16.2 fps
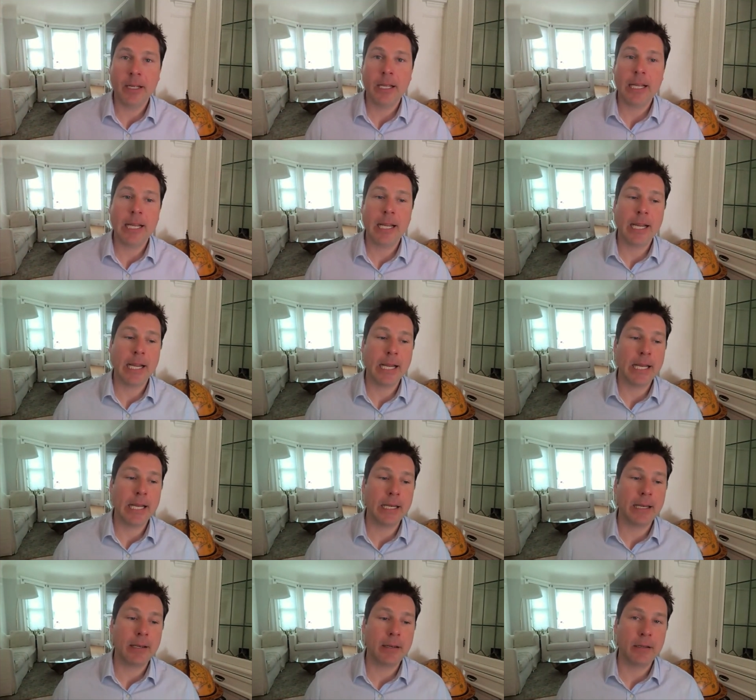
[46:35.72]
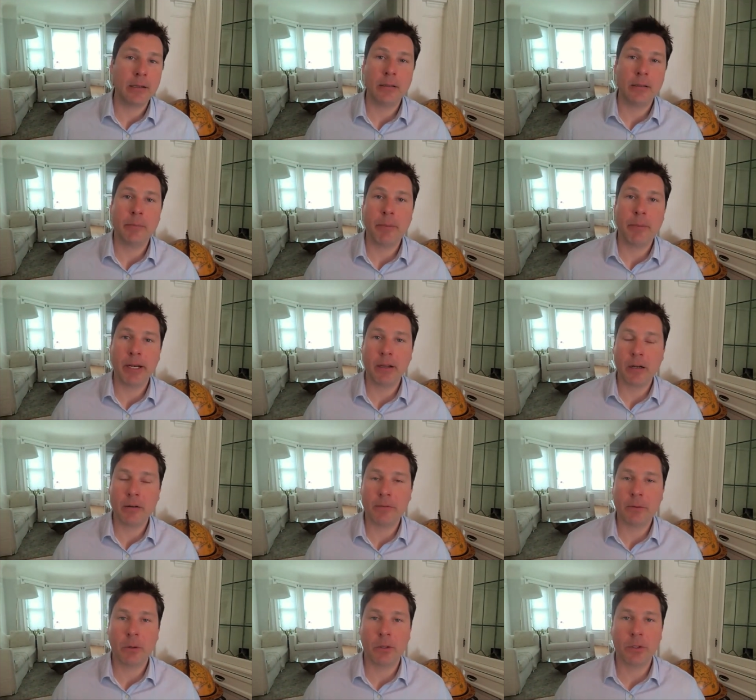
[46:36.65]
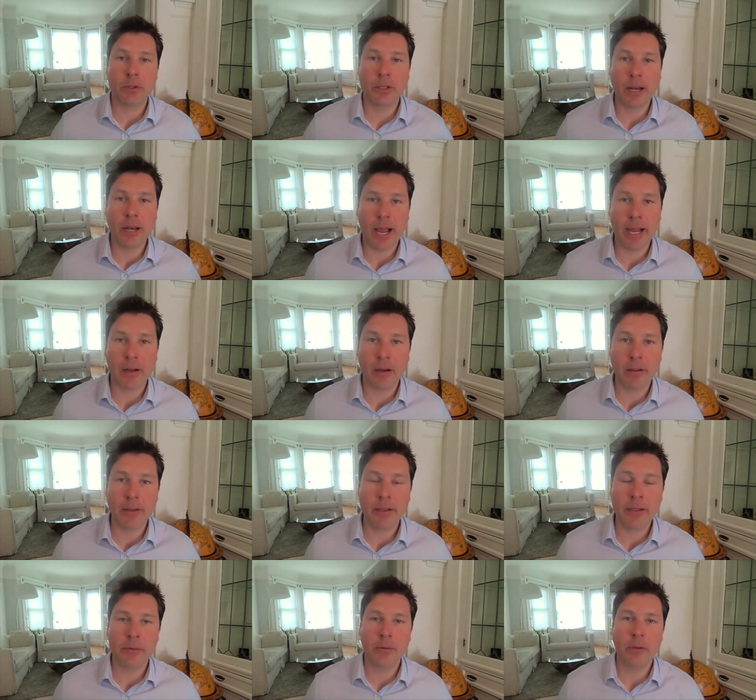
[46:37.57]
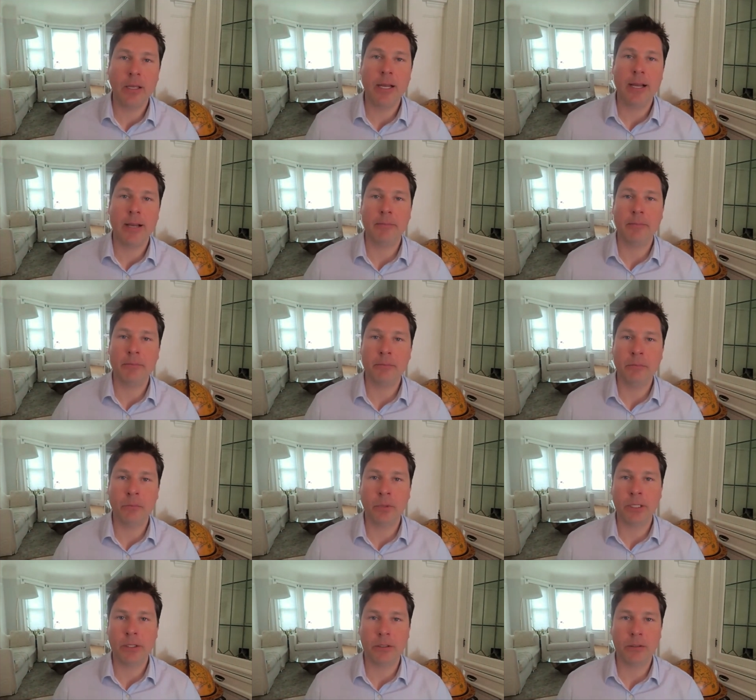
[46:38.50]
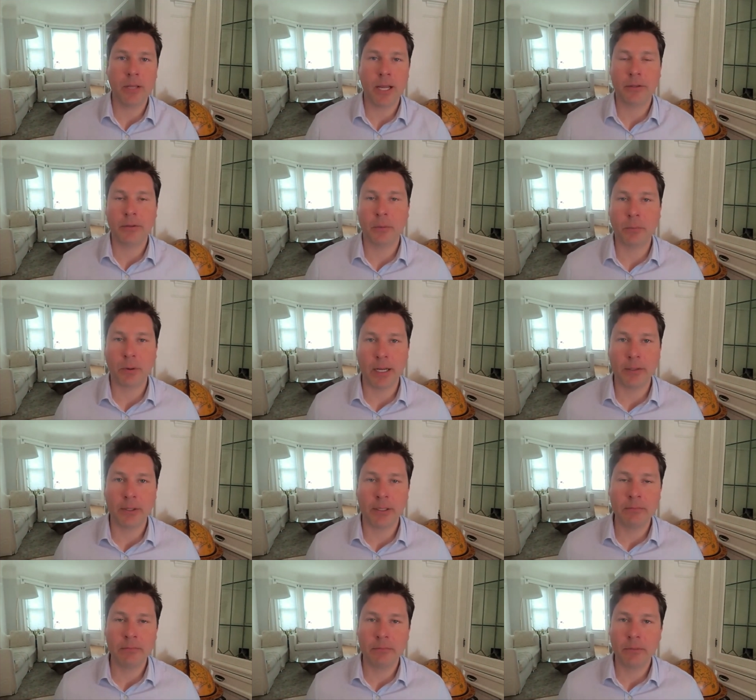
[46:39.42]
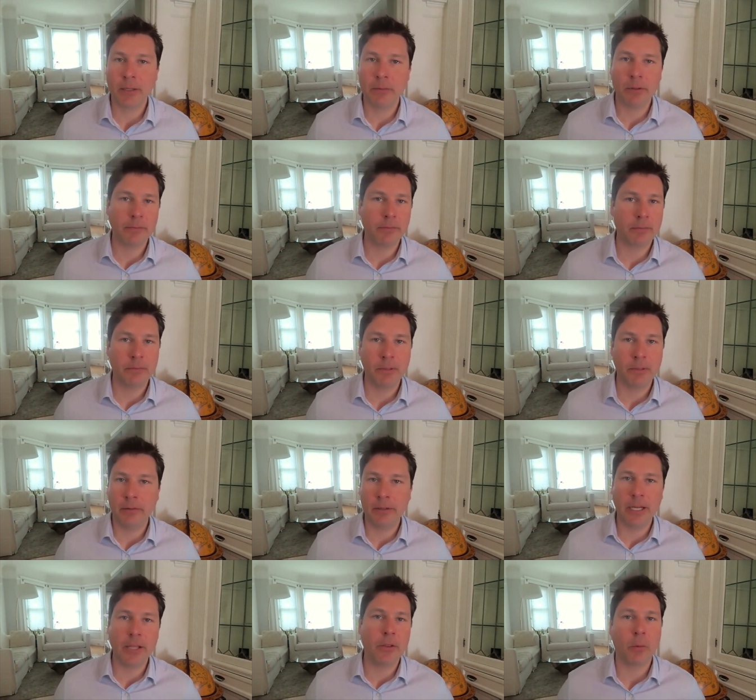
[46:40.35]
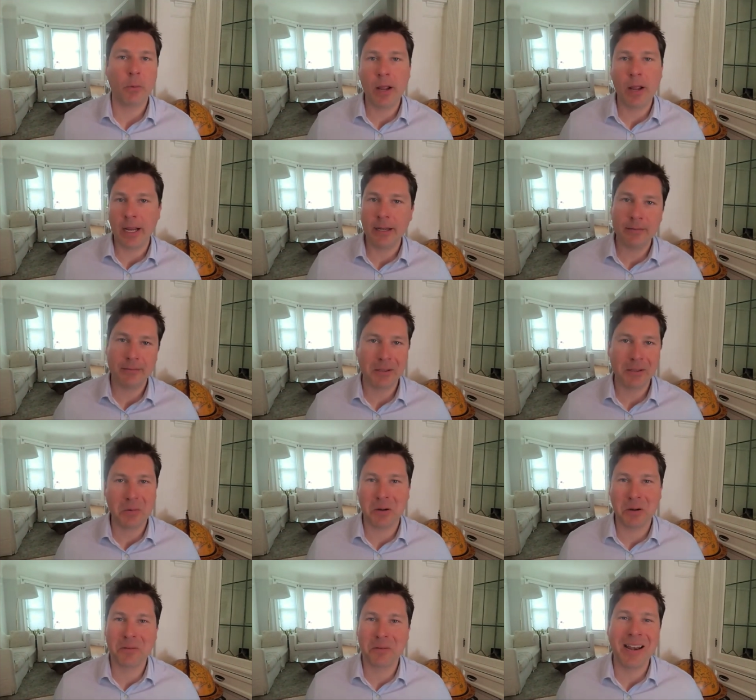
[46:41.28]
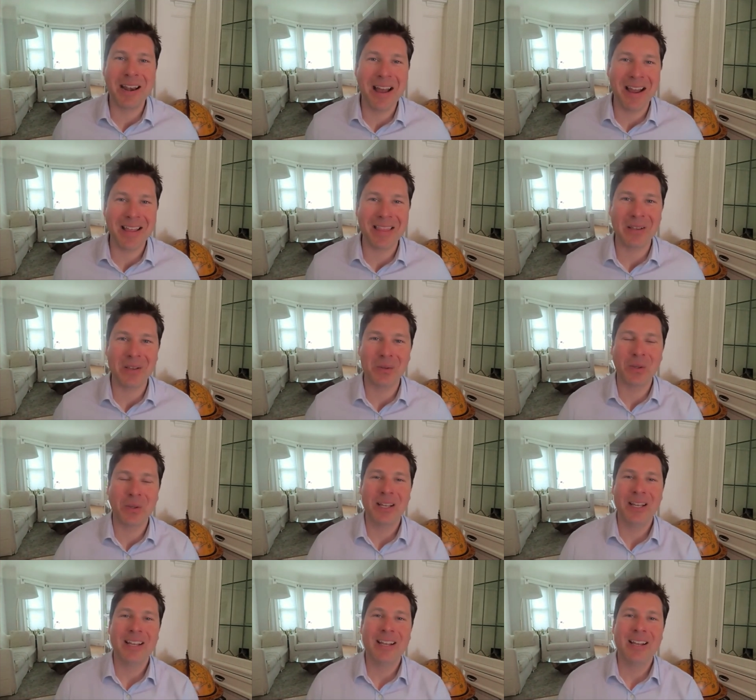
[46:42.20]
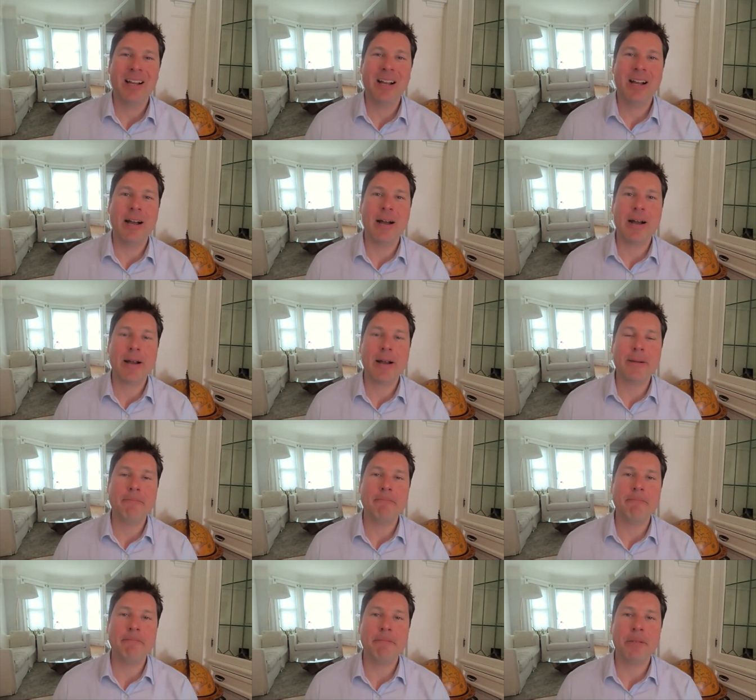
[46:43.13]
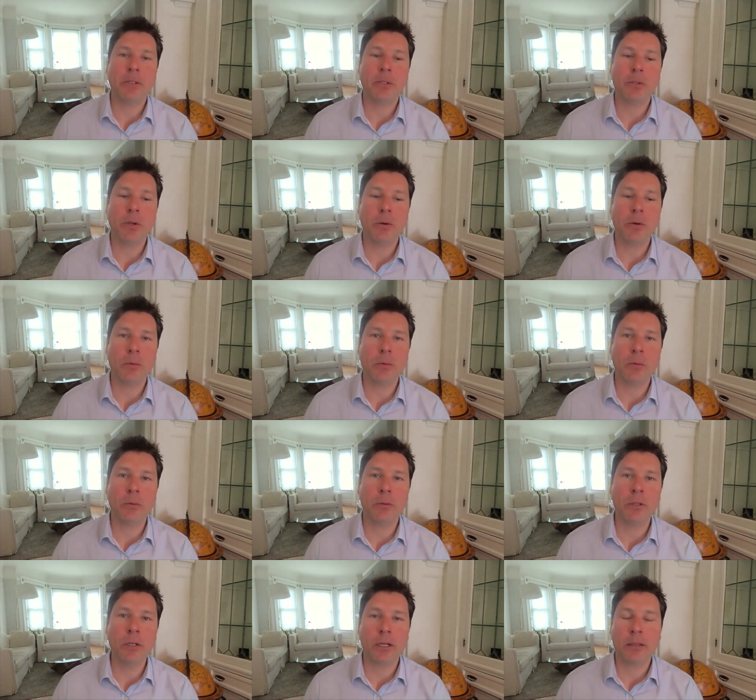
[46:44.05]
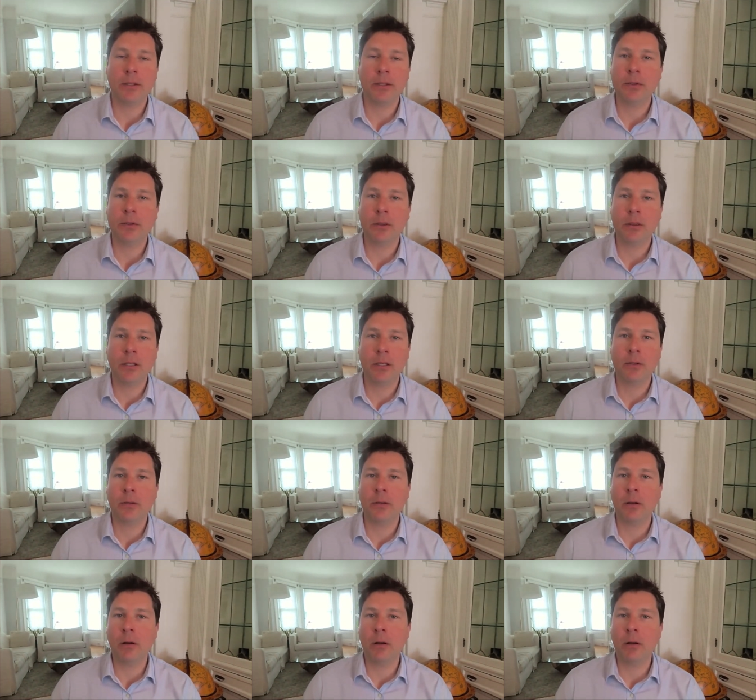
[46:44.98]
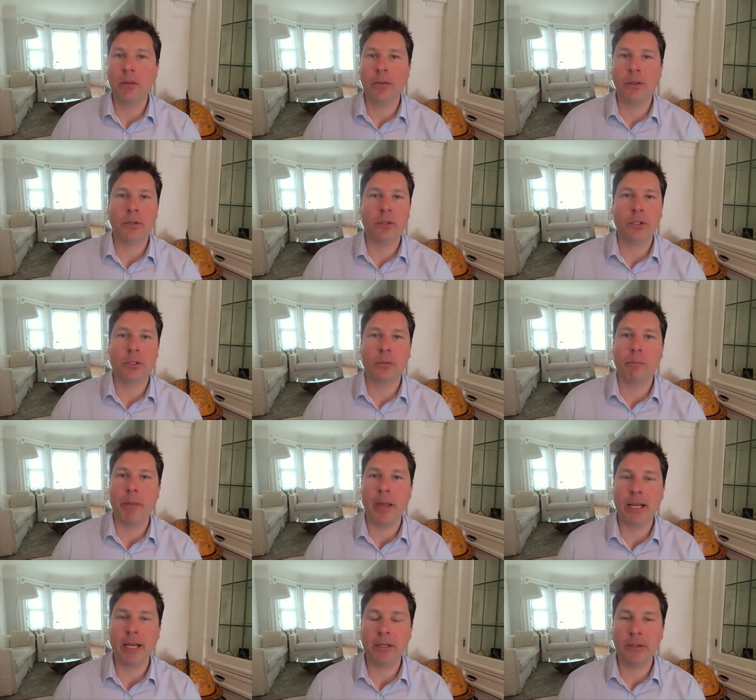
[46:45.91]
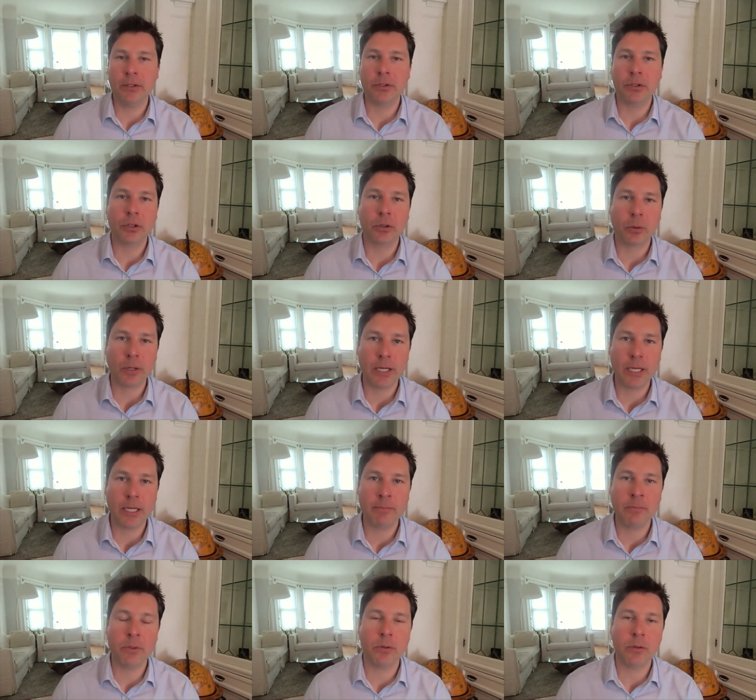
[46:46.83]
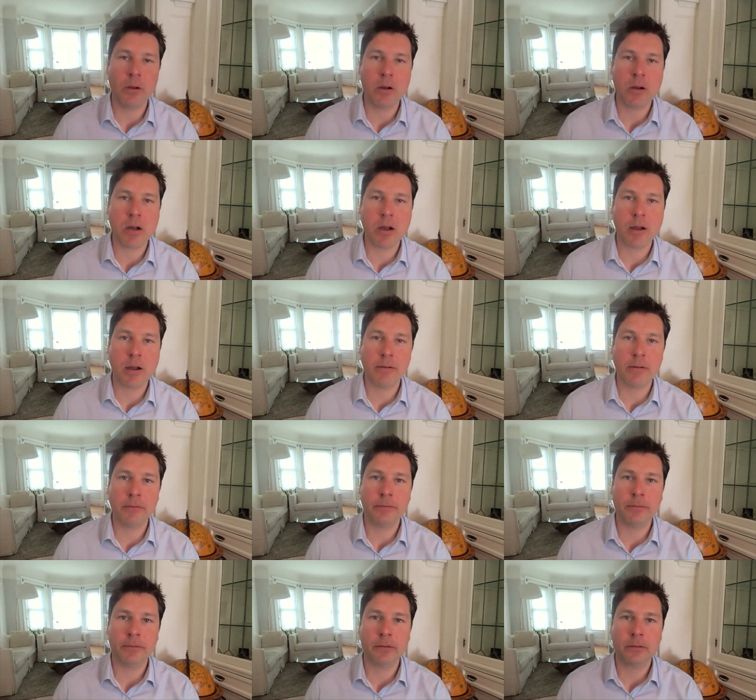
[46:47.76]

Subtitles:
And the Pentagon, of course, has denied all this, which is not surprising. They would have, either way, they would have denied this. So look, this just begs and screams of